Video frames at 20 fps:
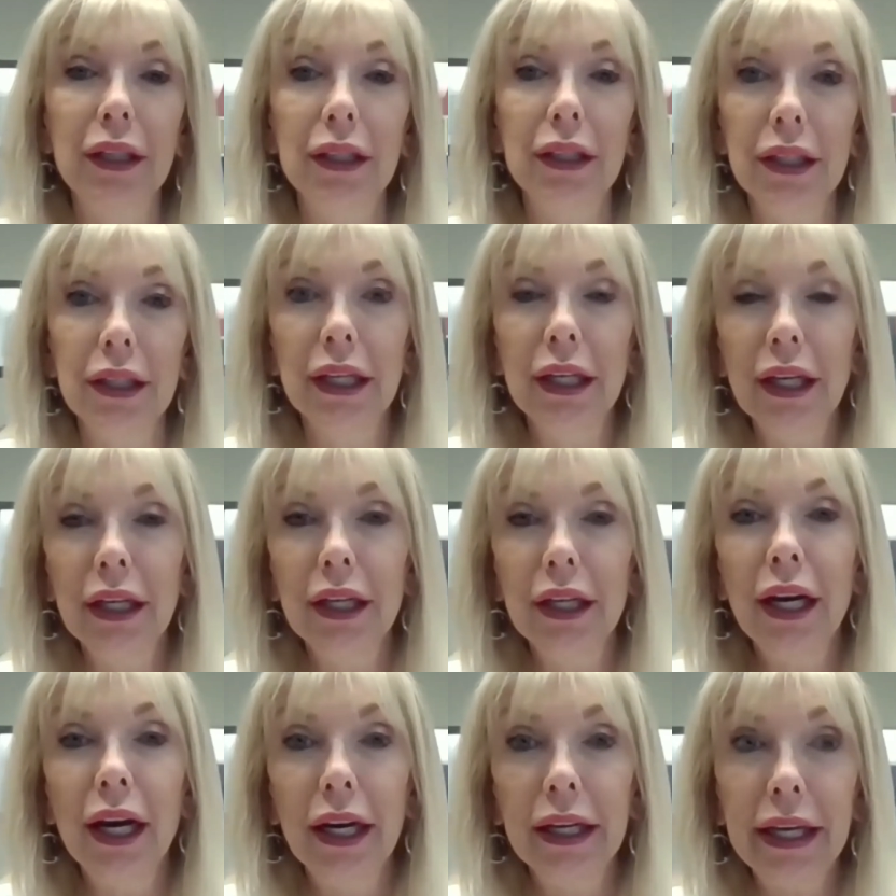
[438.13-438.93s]
And
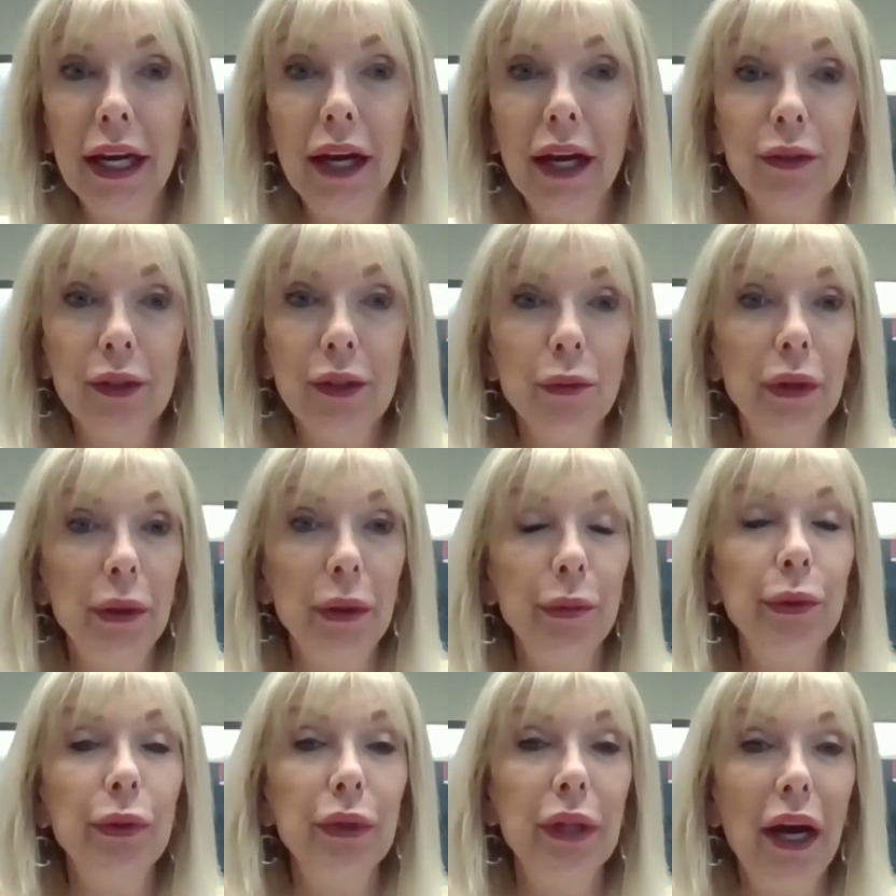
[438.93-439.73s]
I counsel
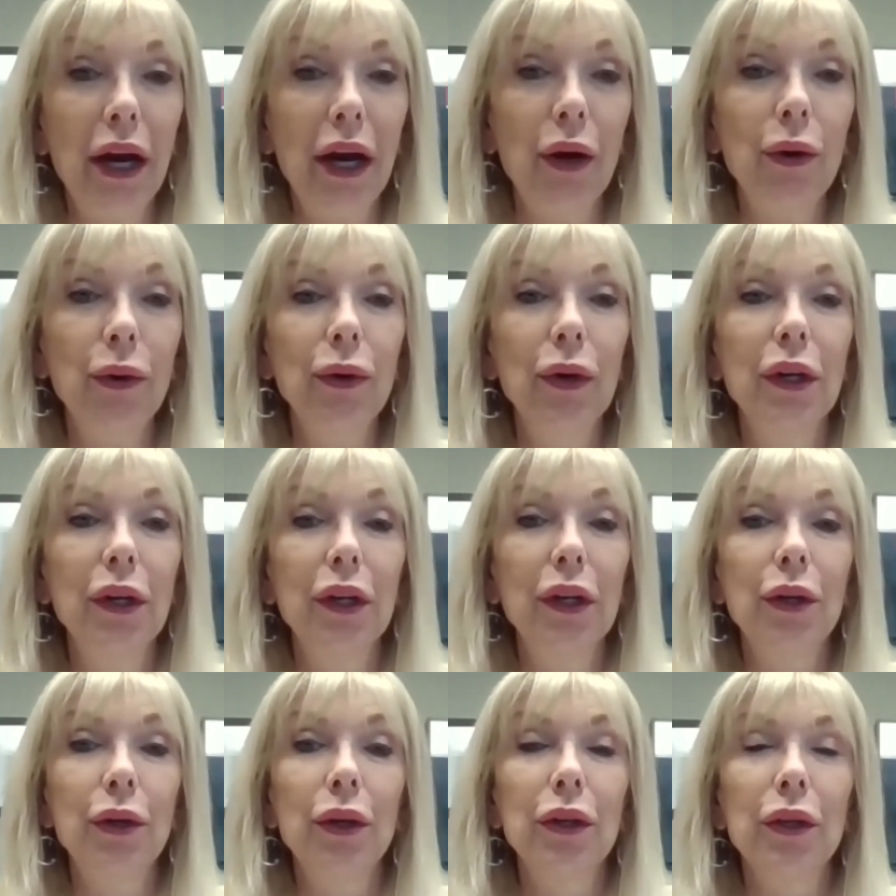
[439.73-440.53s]
people now
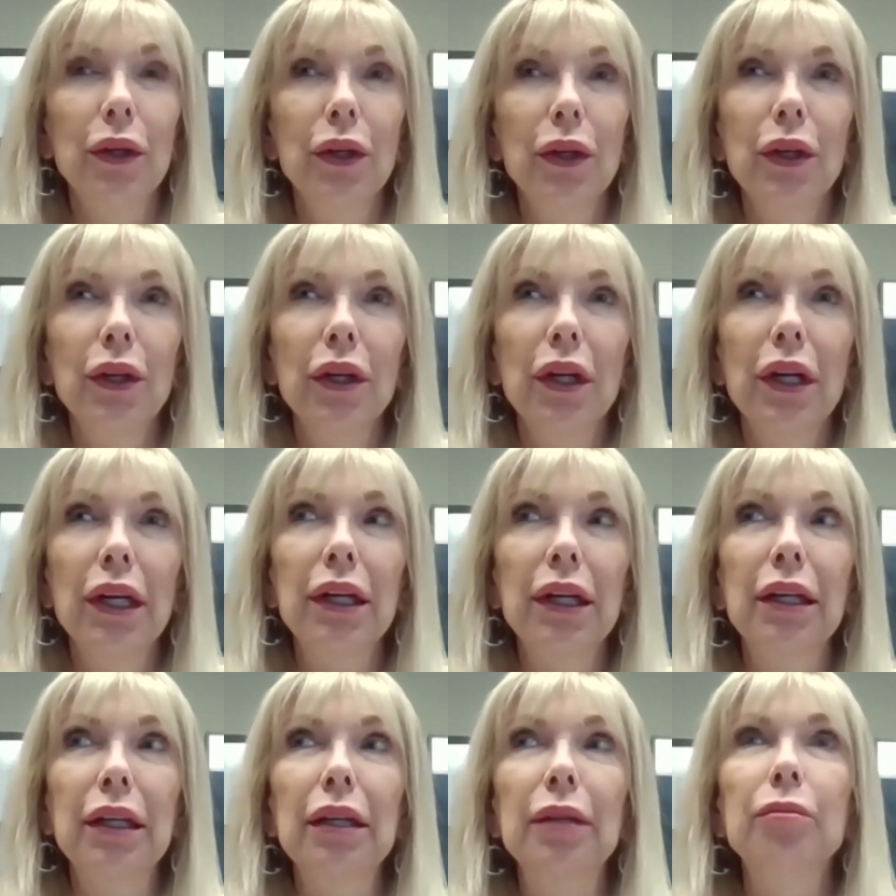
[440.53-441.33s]

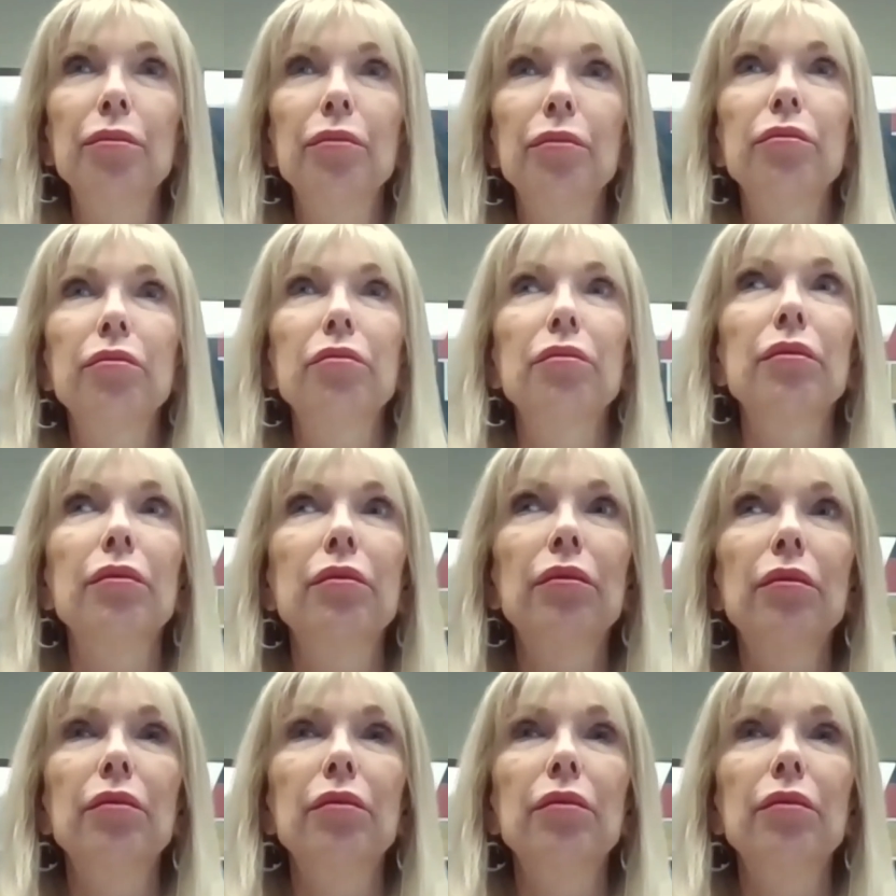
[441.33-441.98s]
um,